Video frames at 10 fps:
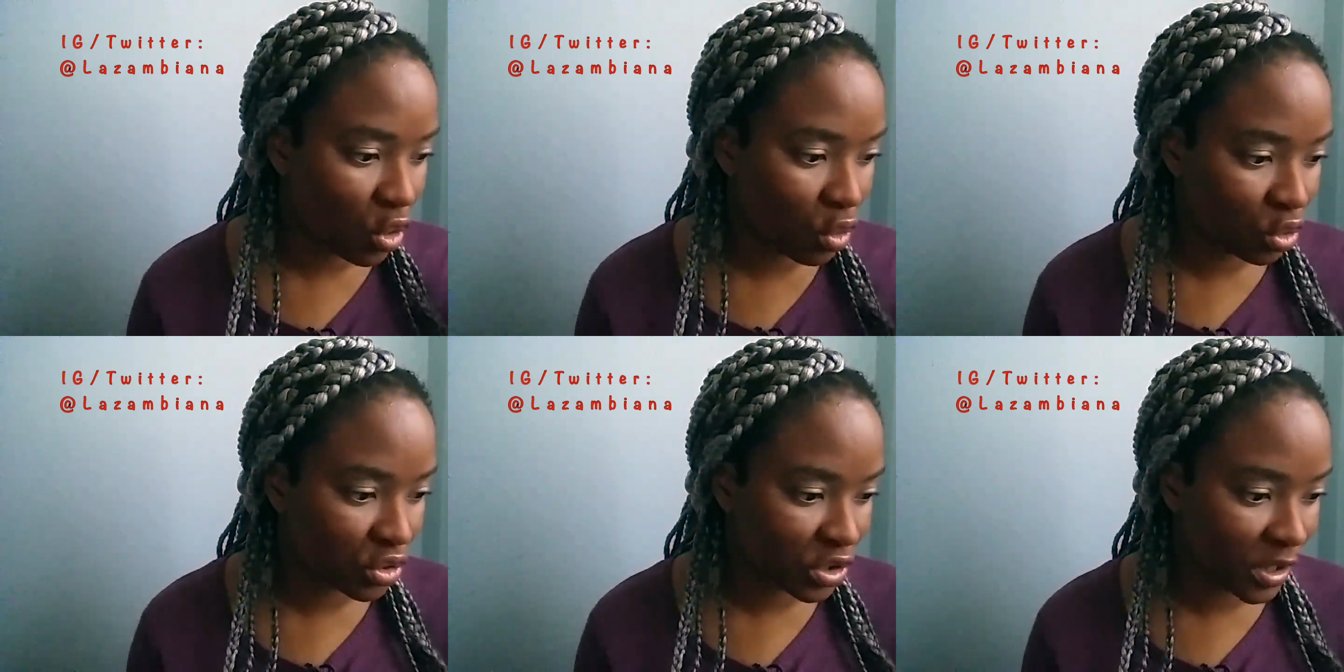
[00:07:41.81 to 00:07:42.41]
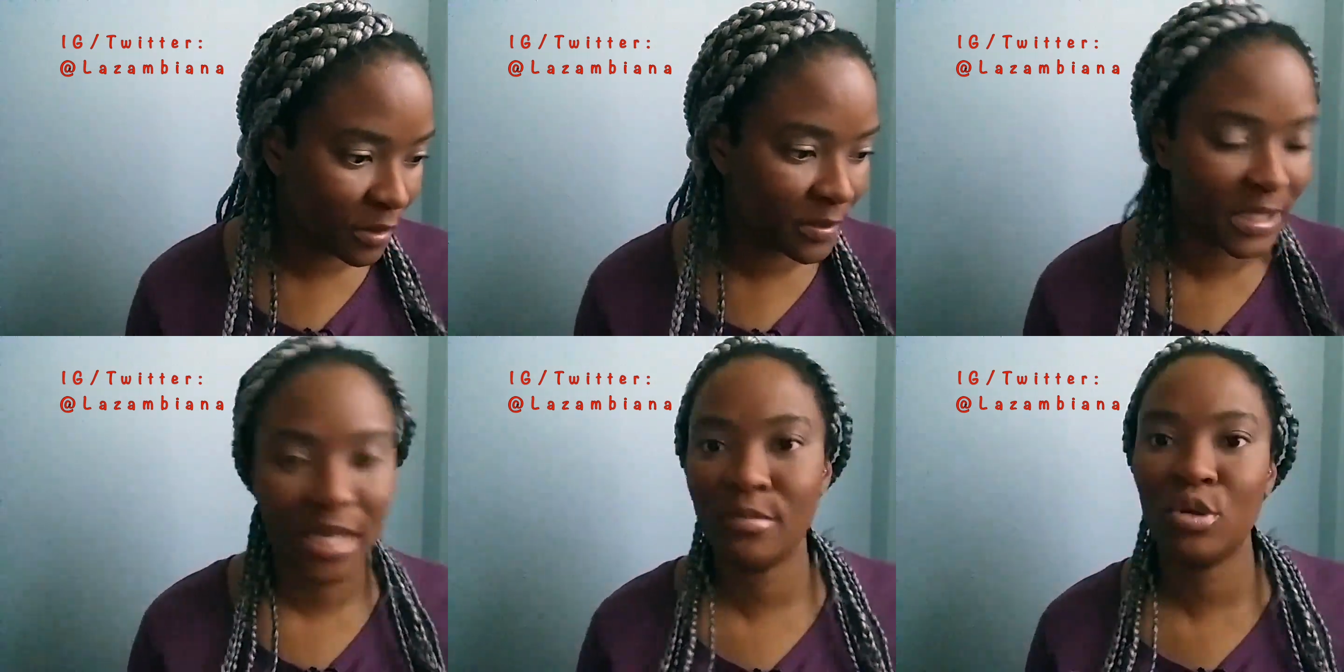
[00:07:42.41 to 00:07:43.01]
awesome
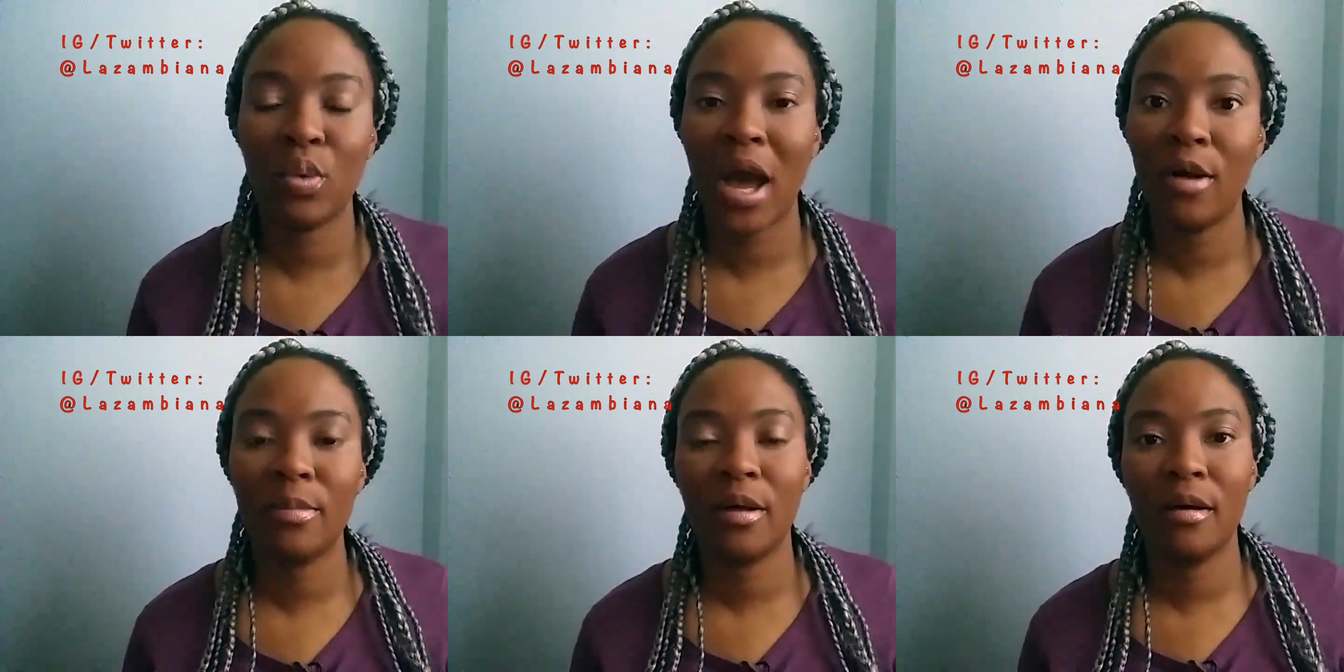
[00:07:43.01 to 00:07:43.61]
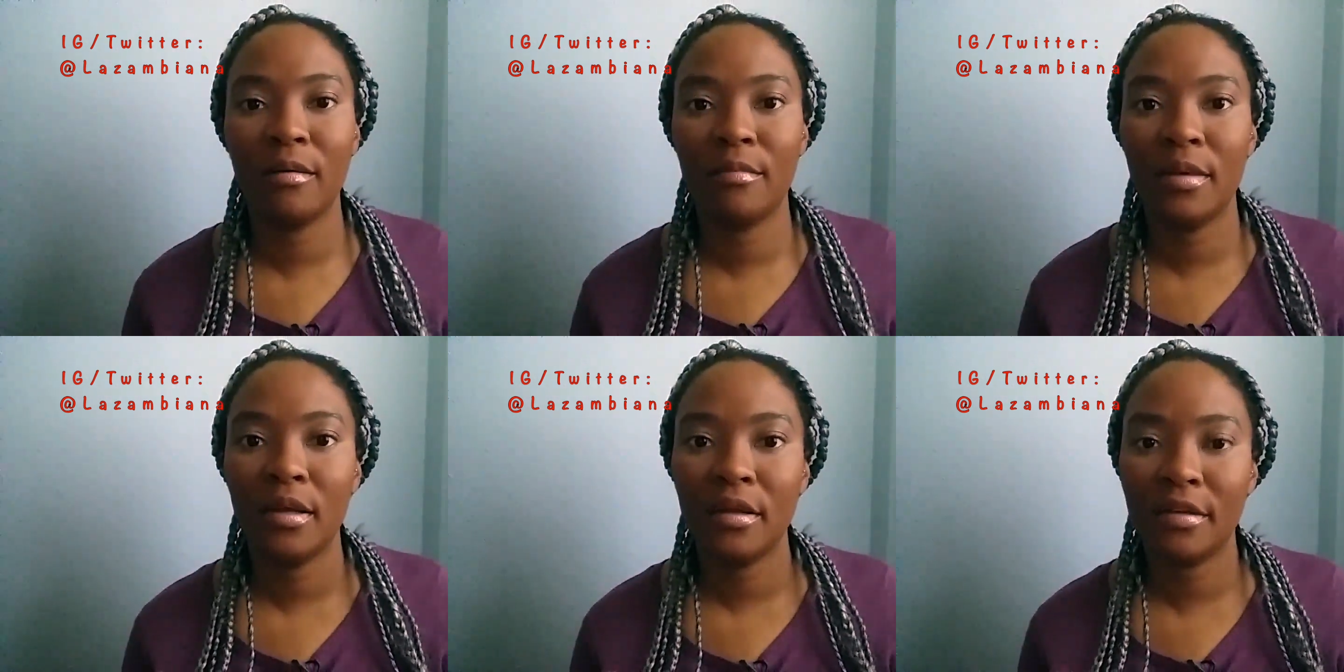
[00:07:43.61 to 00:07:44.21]
debut
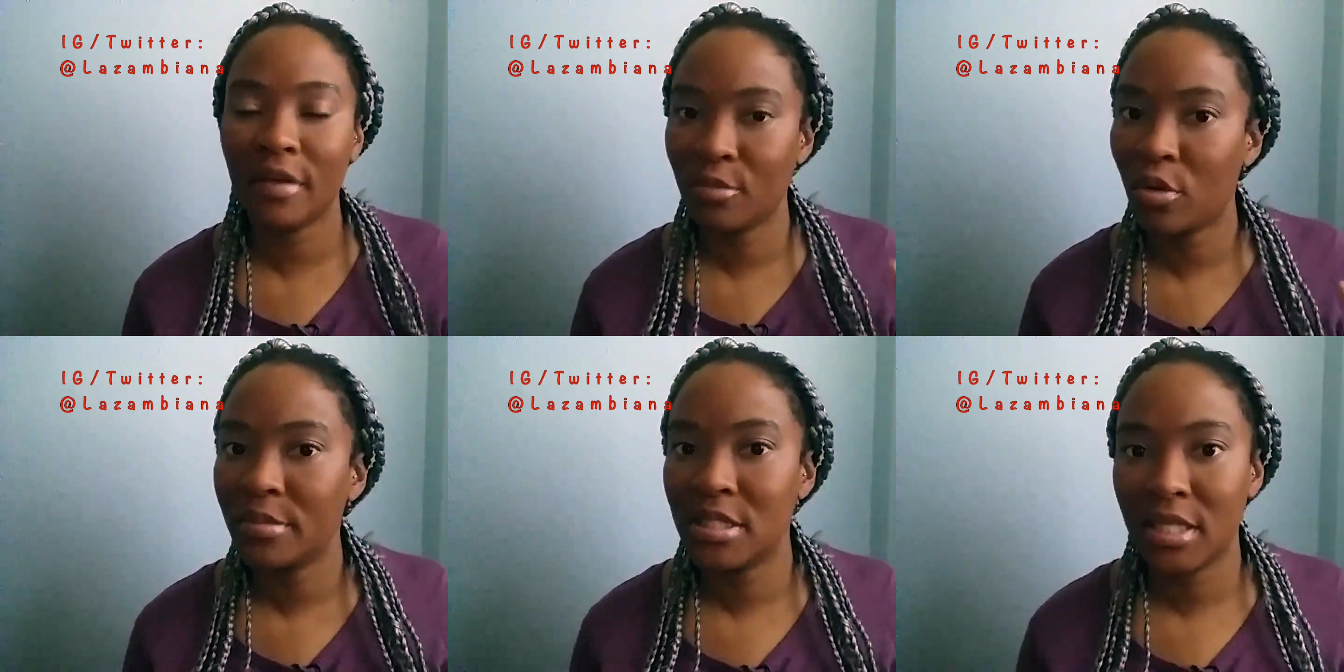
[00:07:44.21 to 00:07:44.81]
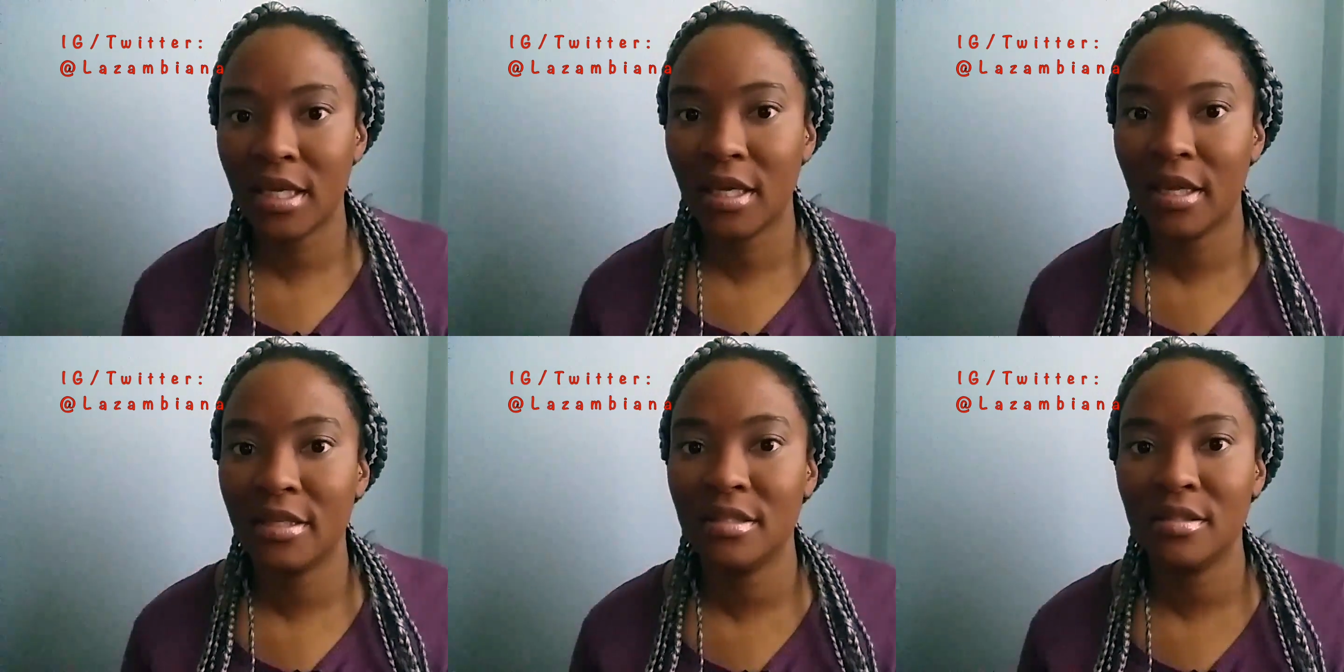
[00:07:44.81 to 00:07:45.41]
album, if I'm not
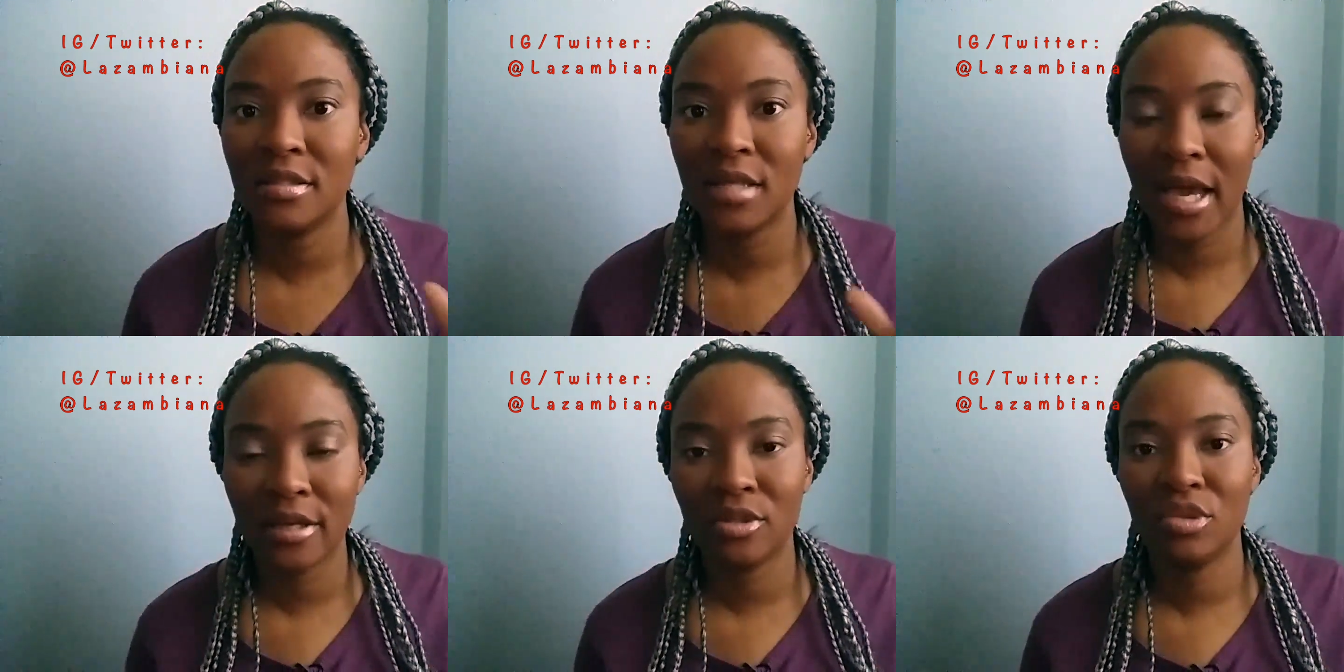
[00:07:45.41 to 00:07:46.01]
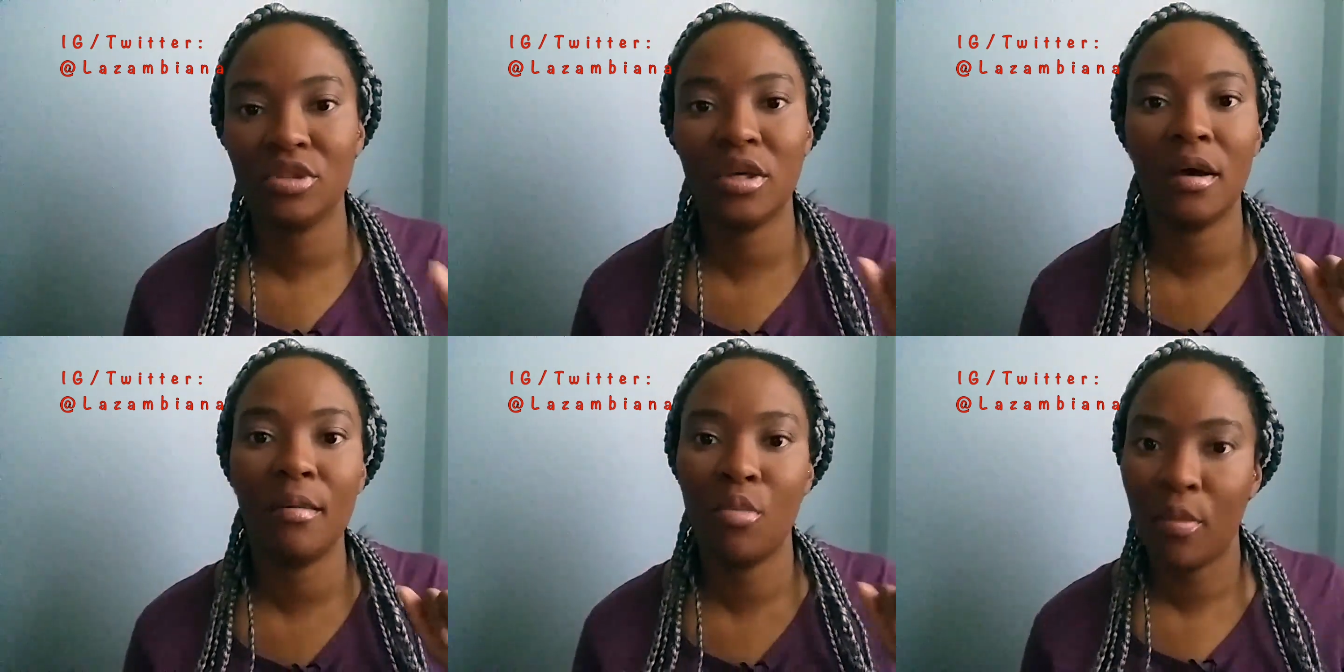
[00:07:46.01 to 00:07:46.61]
mistaken, titled
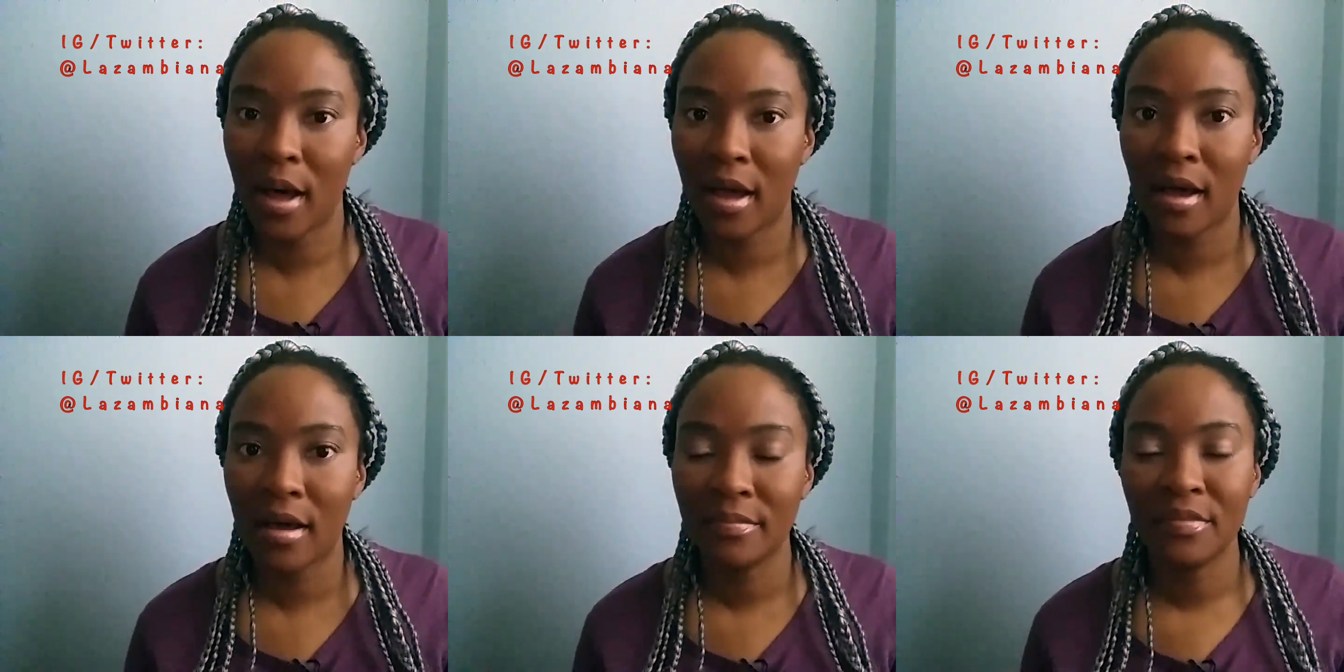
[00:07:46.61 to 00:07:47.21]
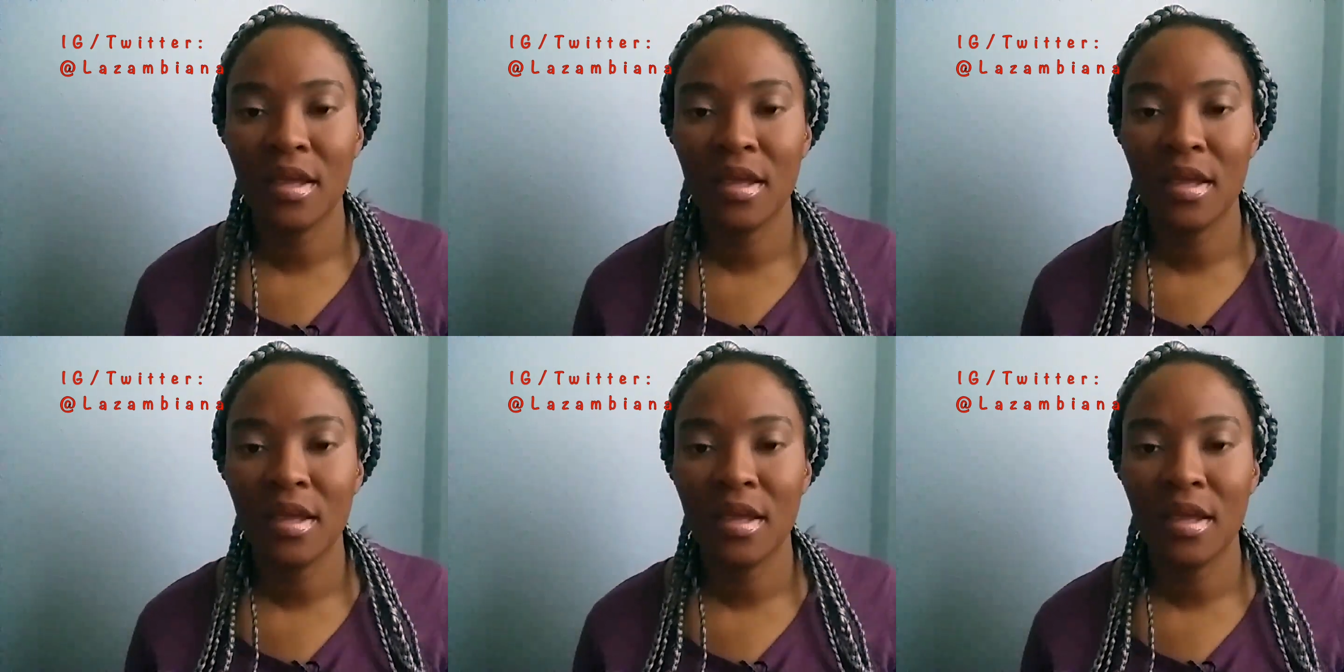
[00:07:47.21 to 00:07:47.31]
Mubanga.